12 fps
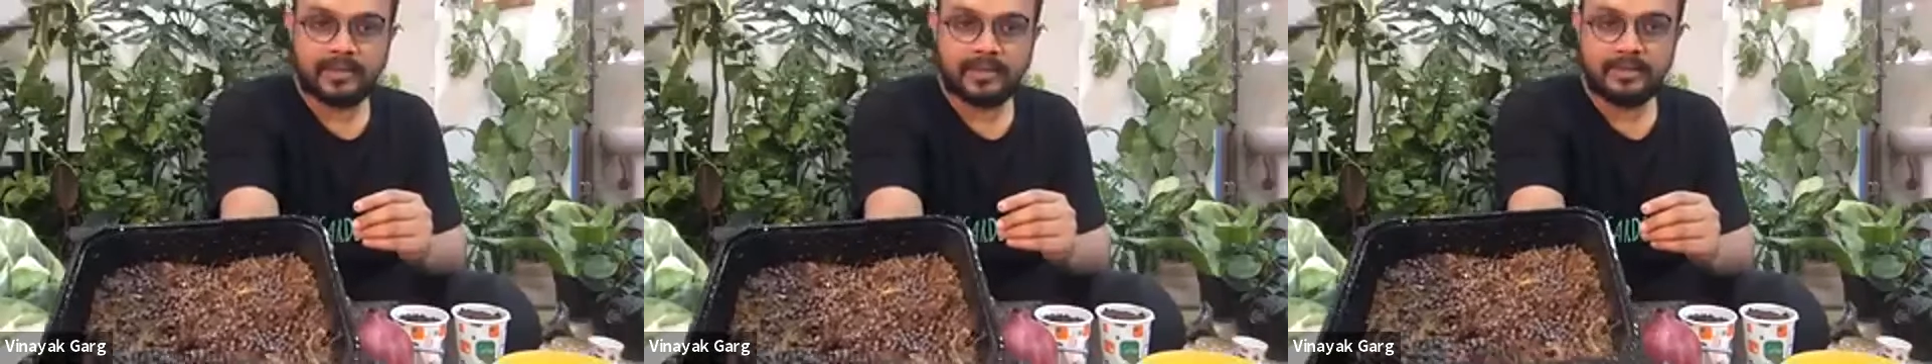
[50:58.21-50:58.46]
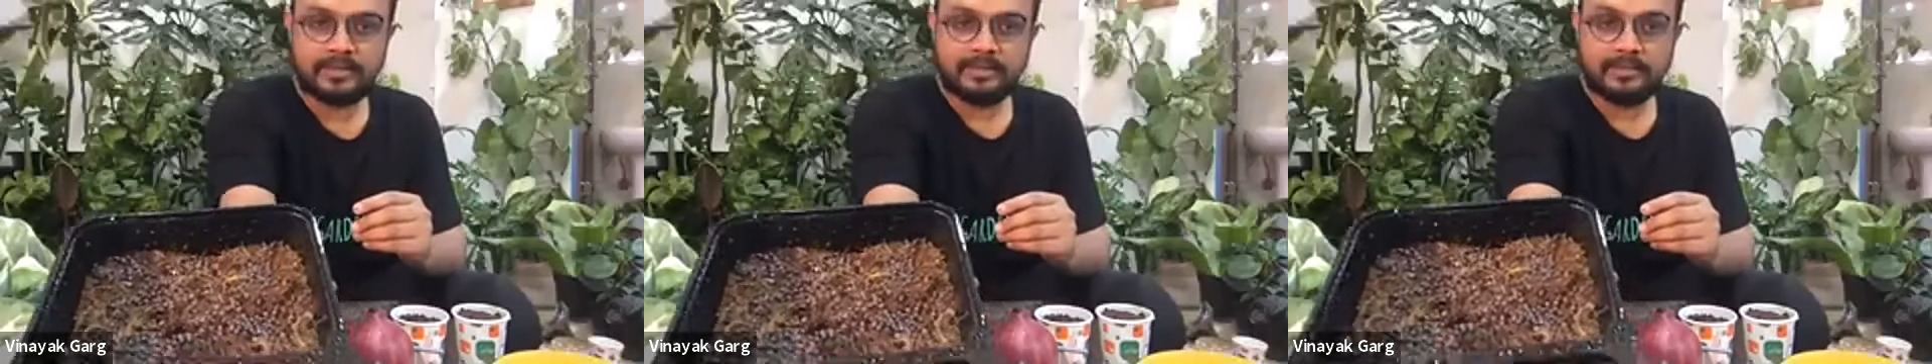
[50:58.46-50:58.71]

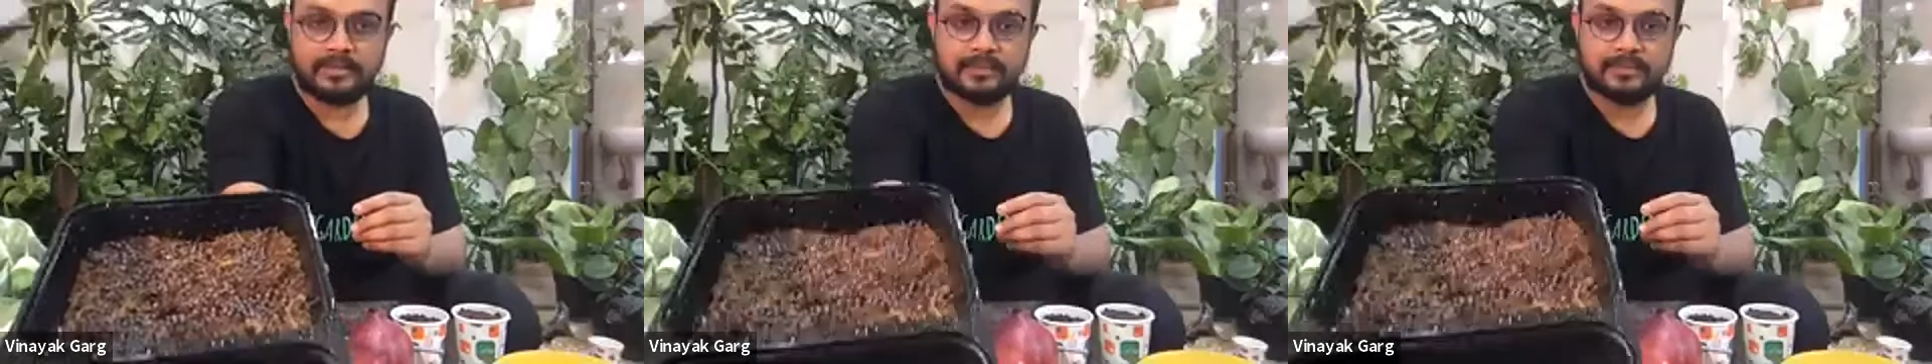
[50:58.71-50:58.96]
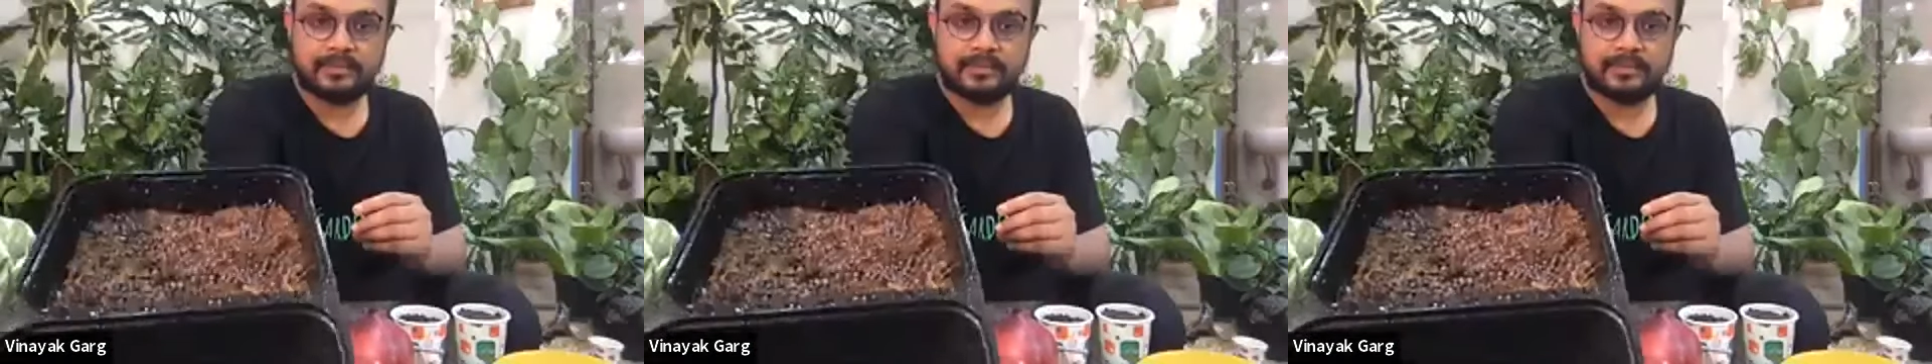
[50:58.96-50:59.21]
it.
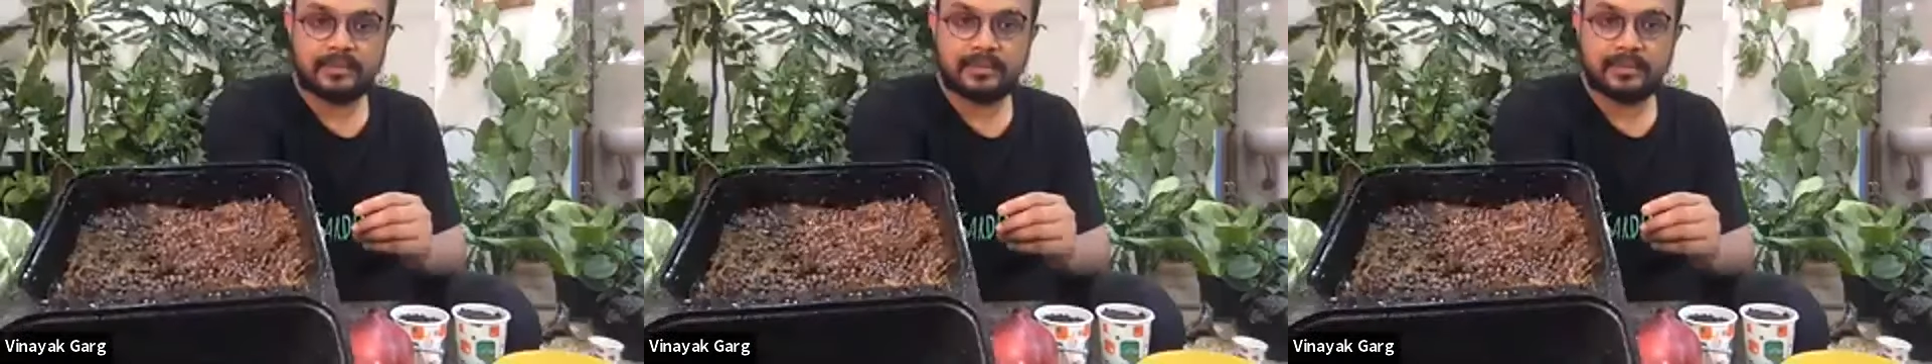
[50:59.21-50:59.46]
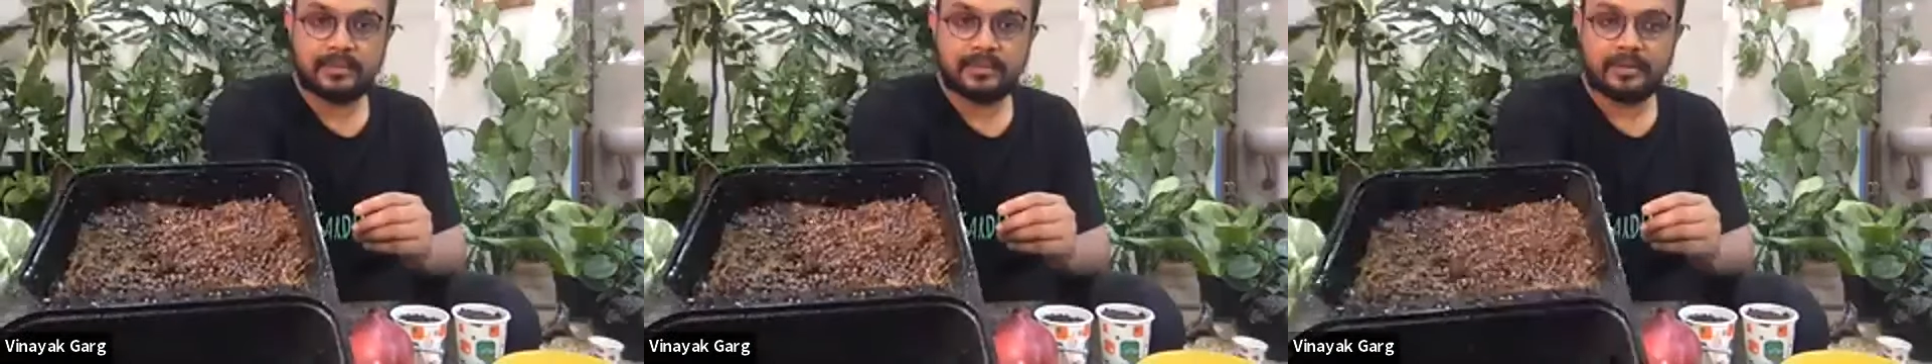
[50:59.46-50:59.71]

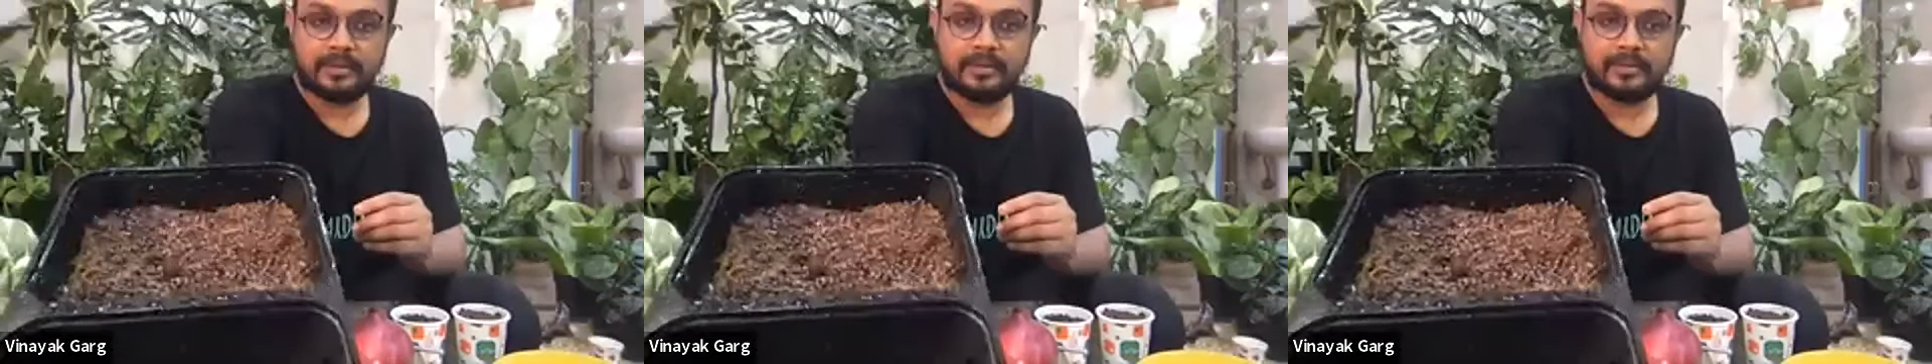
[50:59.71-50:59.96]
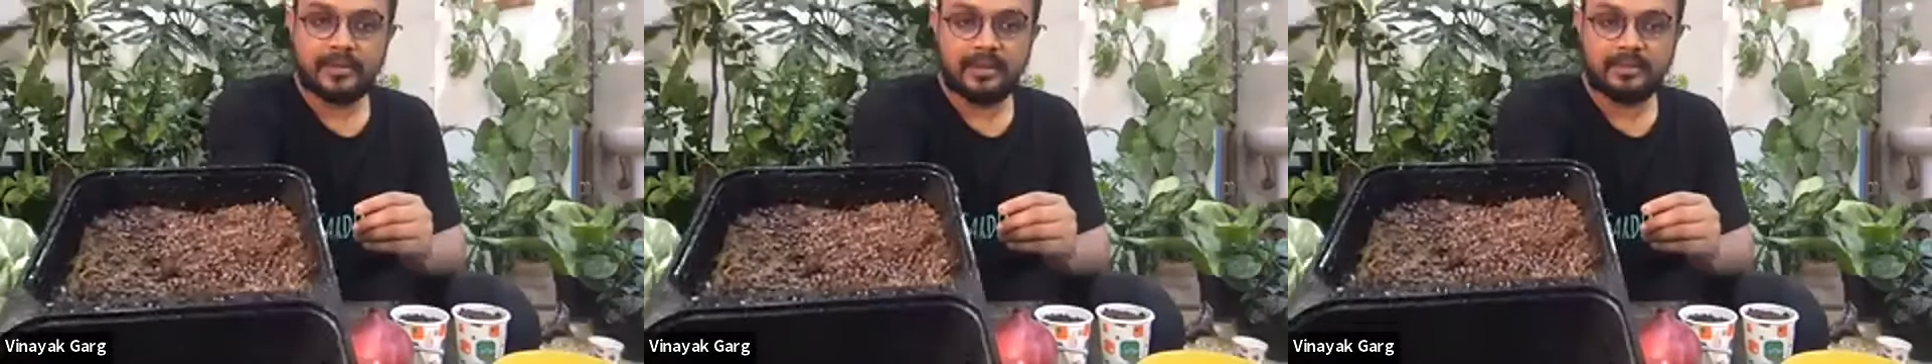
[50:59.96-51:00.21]

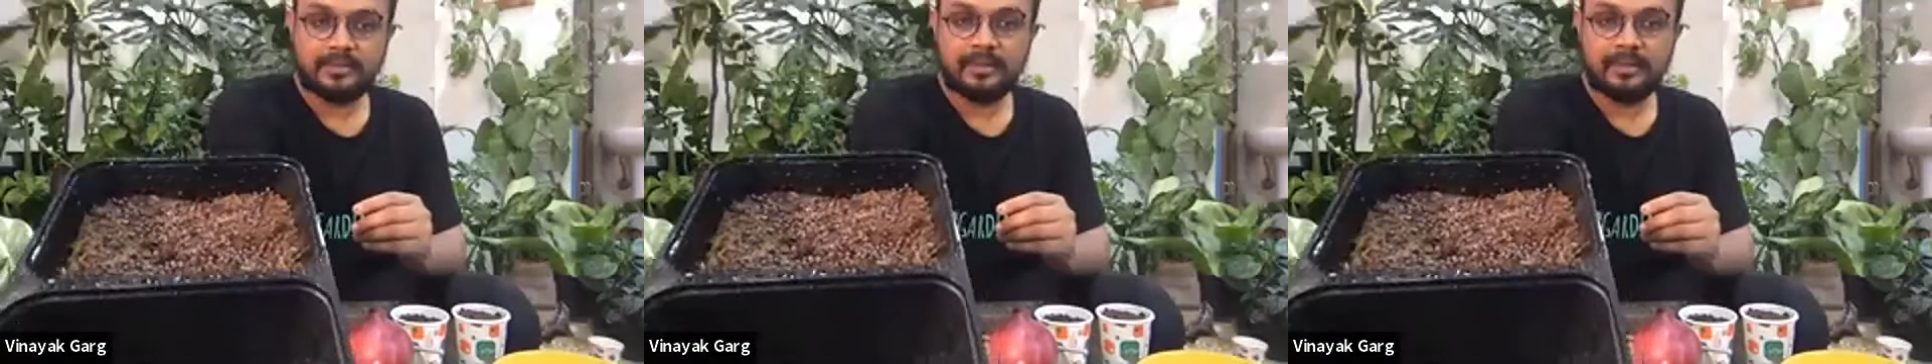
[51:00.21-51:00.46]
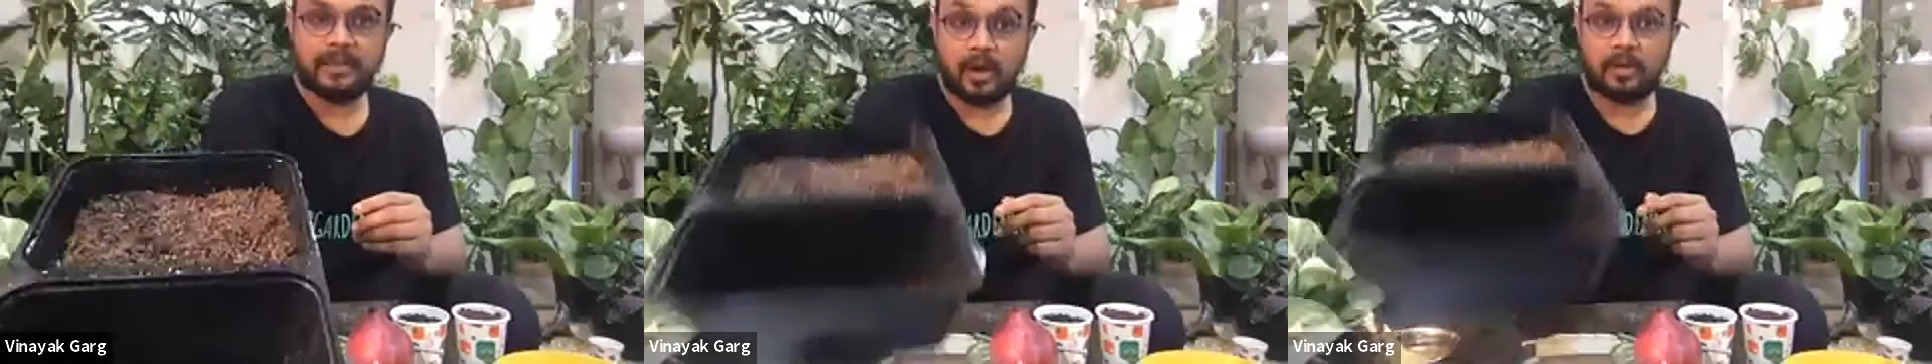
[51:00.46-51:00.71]
See,
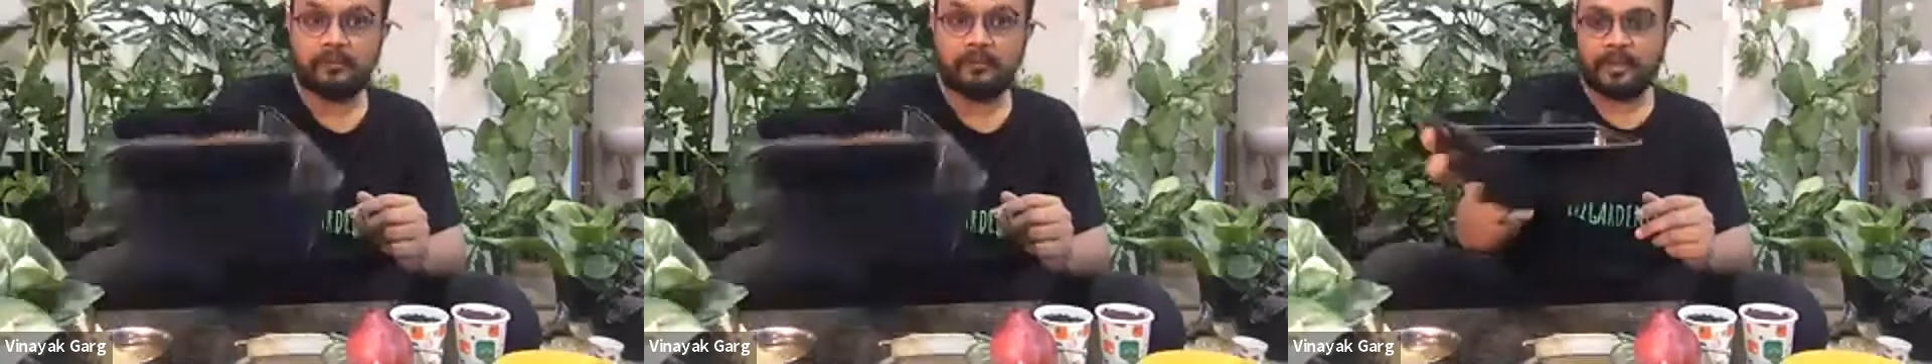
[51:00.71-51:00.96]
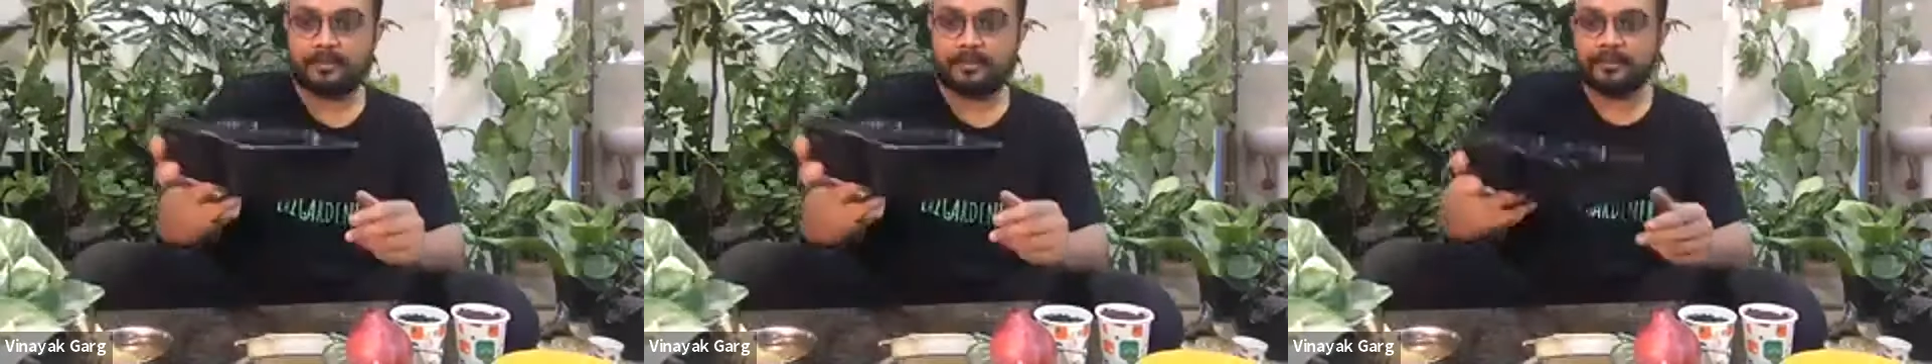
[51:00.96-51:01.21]
there are a lot of
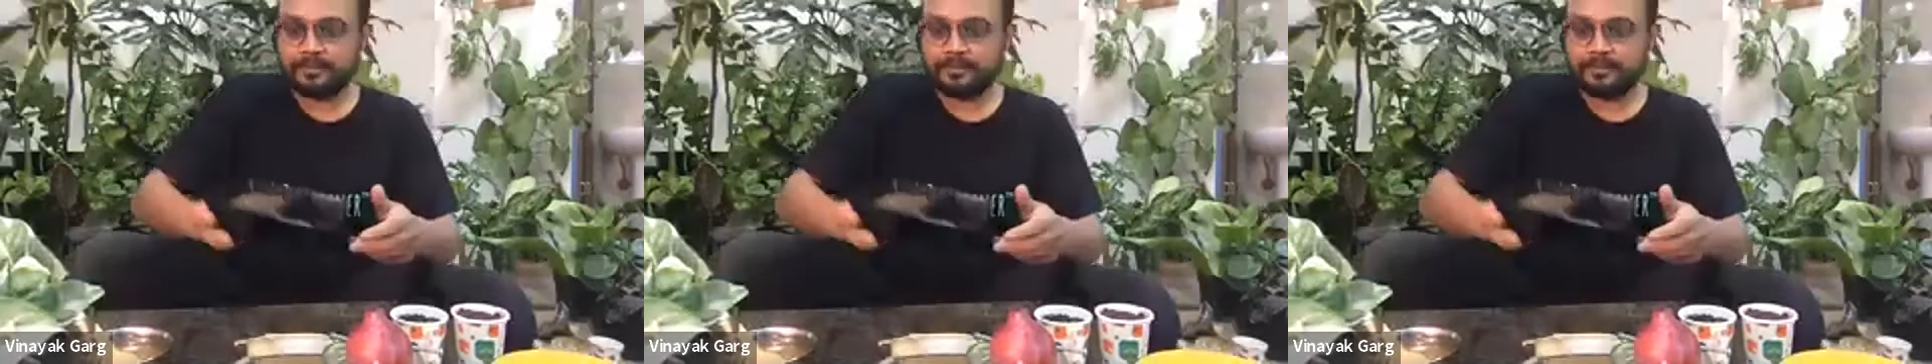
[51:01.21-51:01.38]
them.